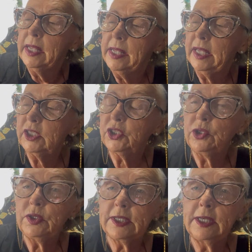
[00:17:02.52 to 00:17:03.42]
is
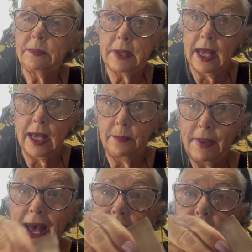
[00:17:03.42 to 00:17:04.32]
using
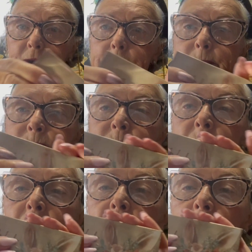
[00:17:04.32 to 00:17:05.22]
powder.
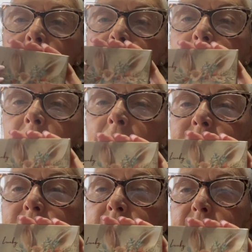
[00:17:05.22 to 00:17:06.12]
And I
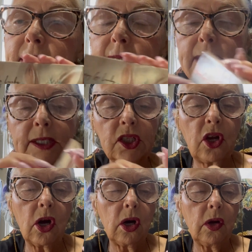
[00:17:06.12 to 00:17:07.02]
got this. It's
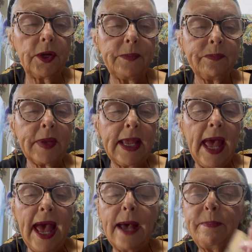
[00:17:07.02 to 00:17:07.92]
called
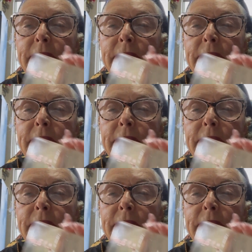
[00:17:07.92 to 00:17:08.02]
Happy